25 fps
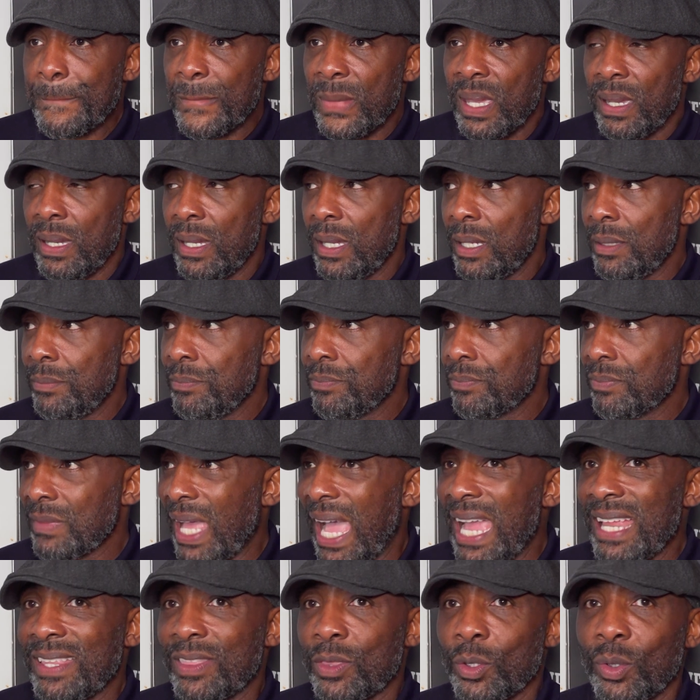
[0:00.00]

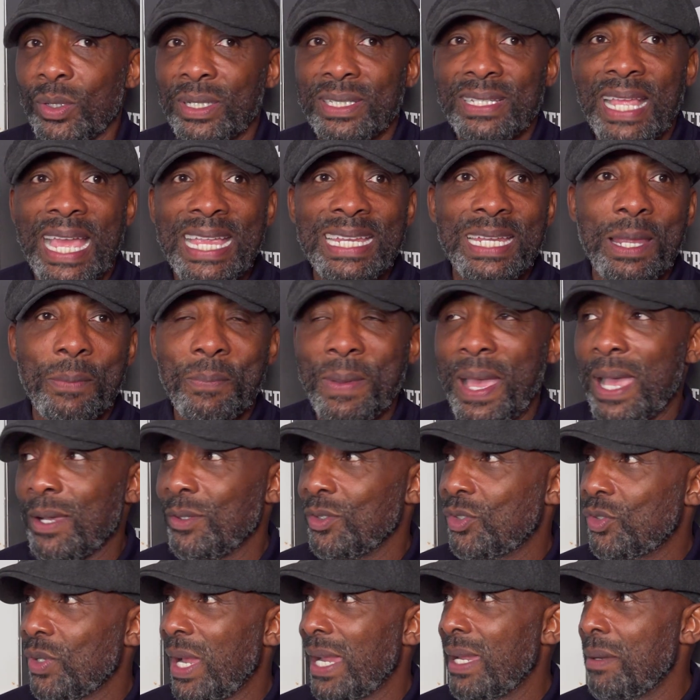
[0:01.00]
I thought he'd hang about
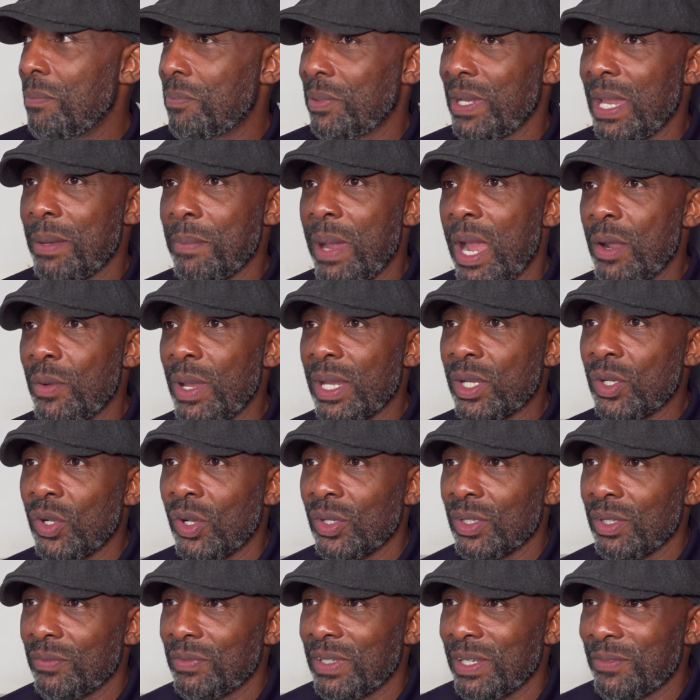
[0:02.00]
and try and break my
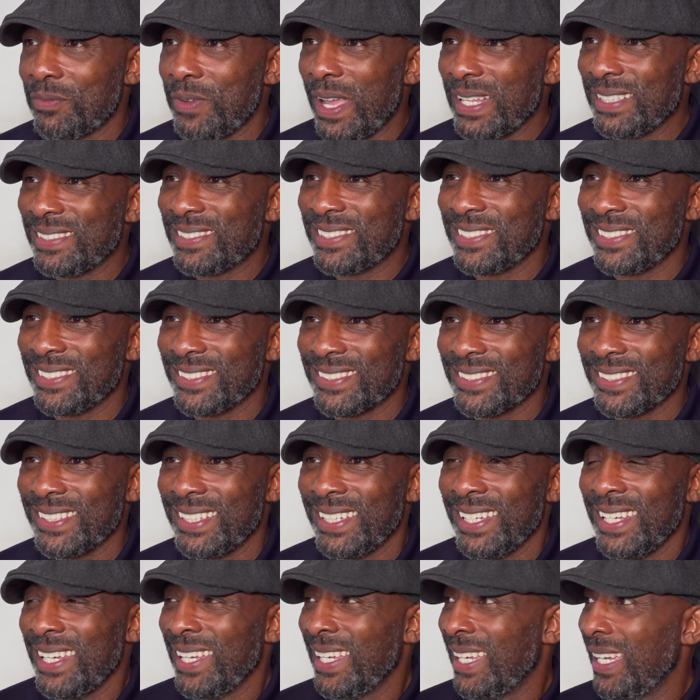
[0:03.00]
record of defences,
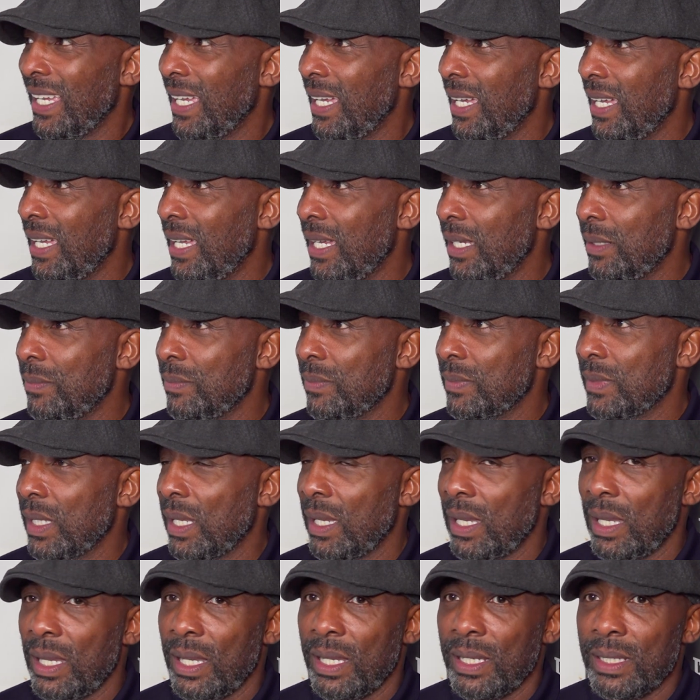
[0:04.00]

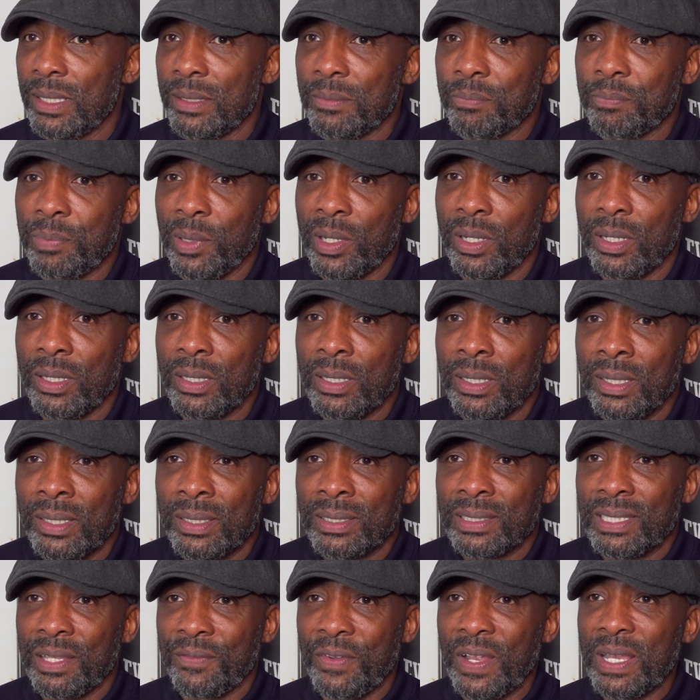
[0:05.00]
but
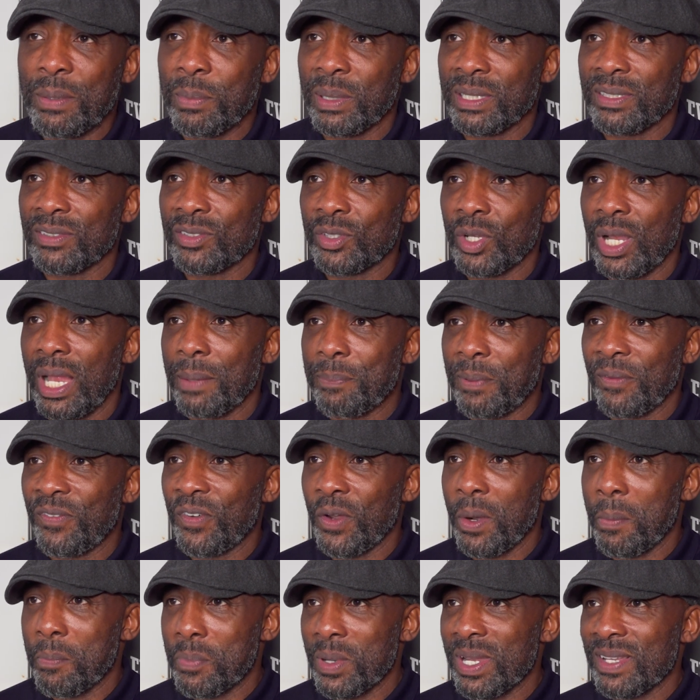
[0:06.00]
if anybody's going to, I
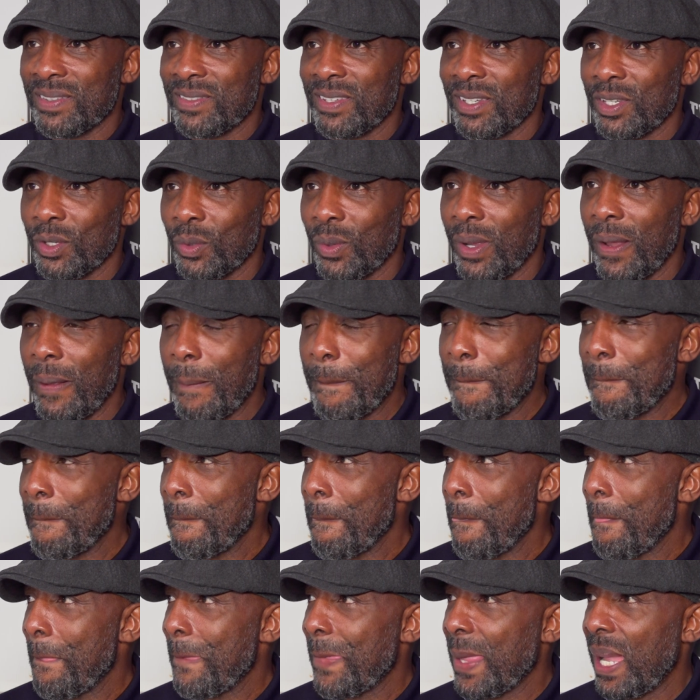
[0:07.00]
prefer a Brit to do it.
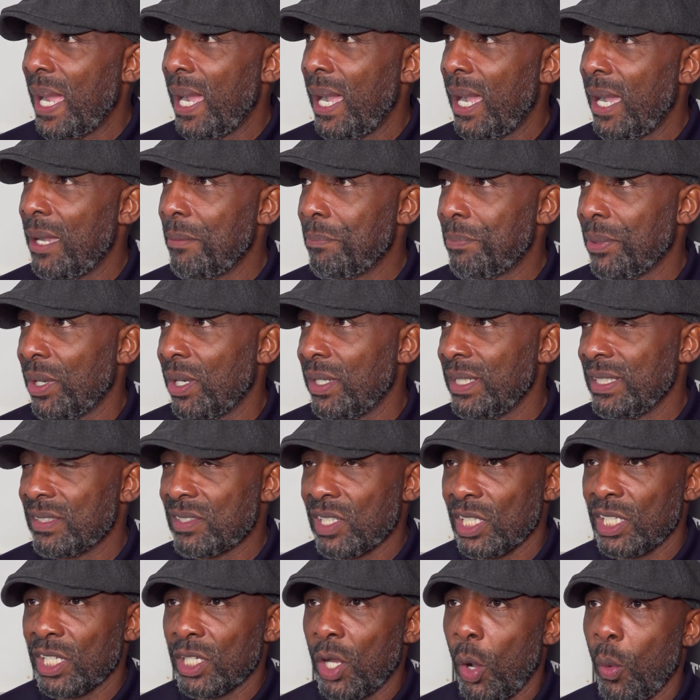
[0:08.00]
But he's
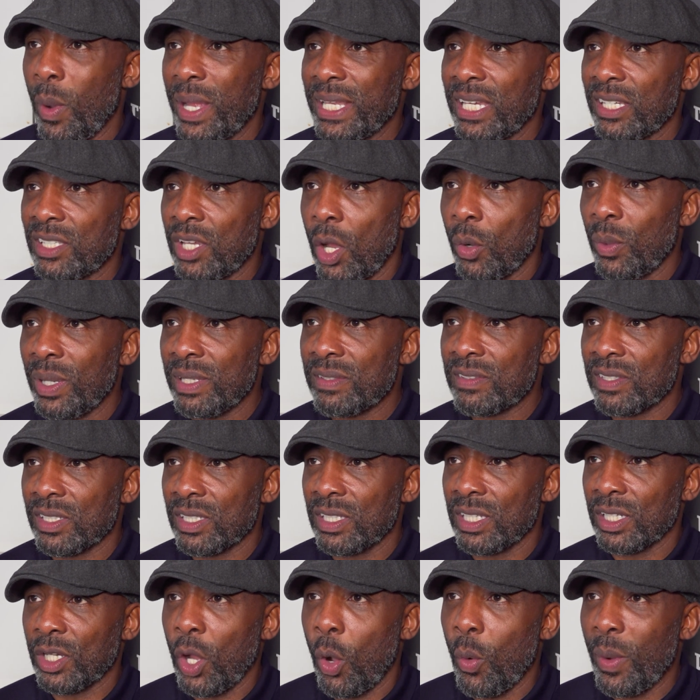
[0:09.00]
going to go where the dough is, he's
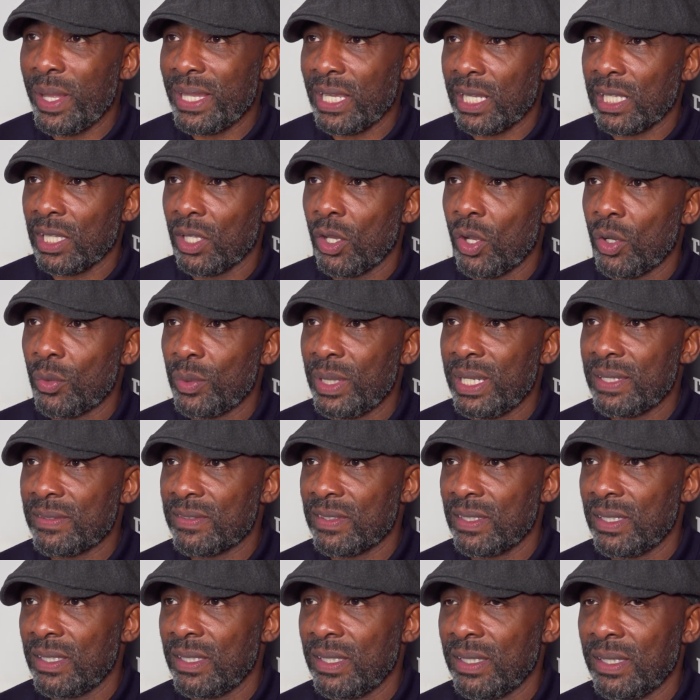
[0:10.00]
going to go where the glory
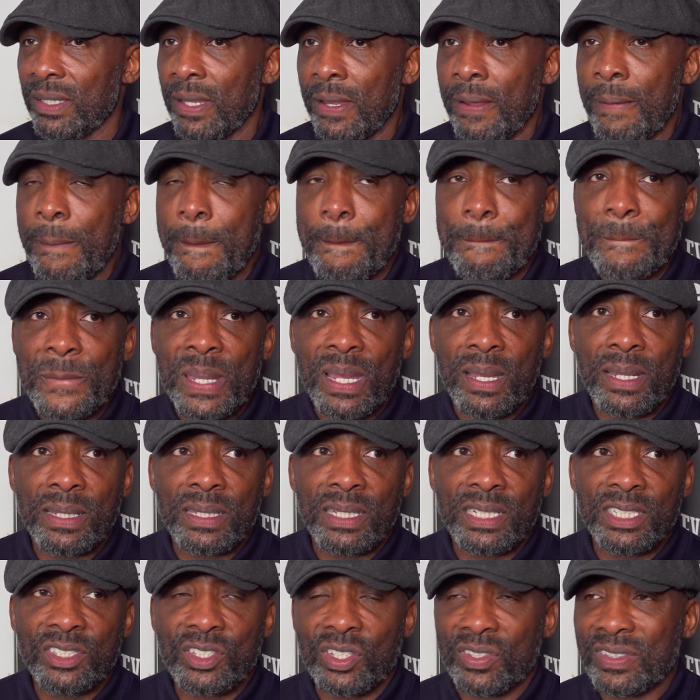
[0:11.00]
is, and
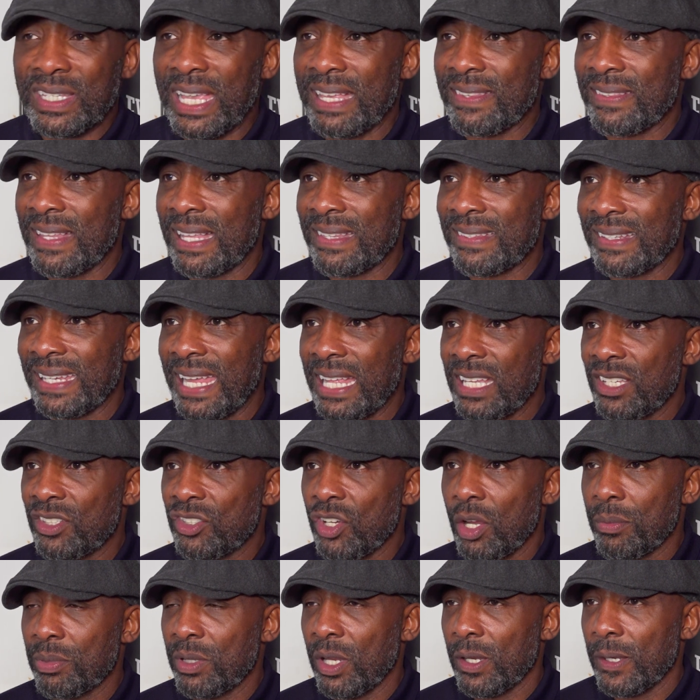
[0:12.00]
he just gets to get the
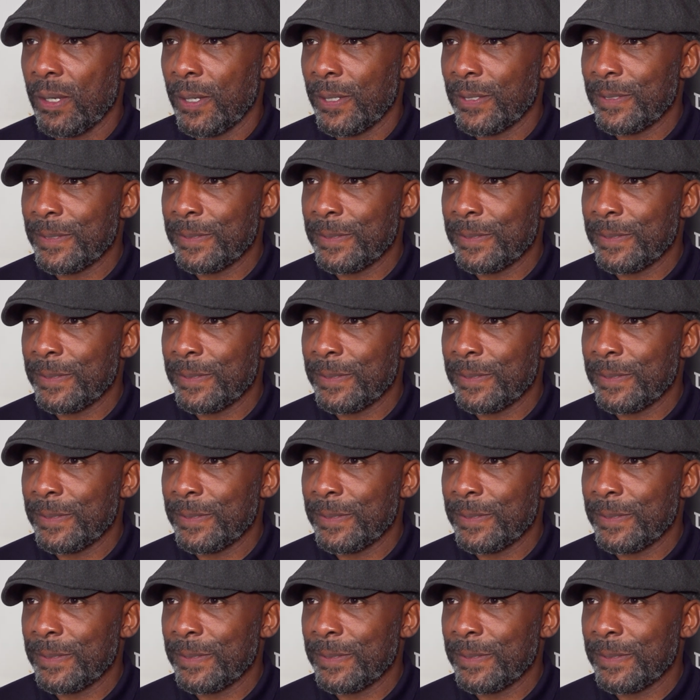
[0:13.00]
job done.